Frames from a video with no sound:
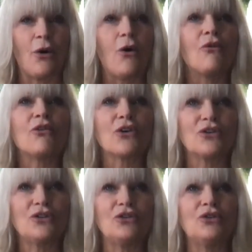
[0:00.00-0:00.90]
over
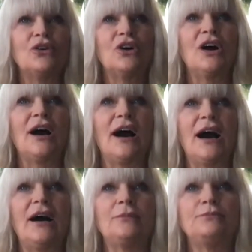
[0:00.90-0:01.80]
you.
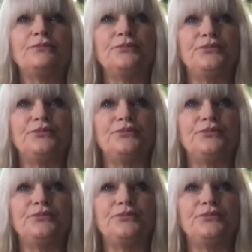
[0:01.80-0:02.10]
Um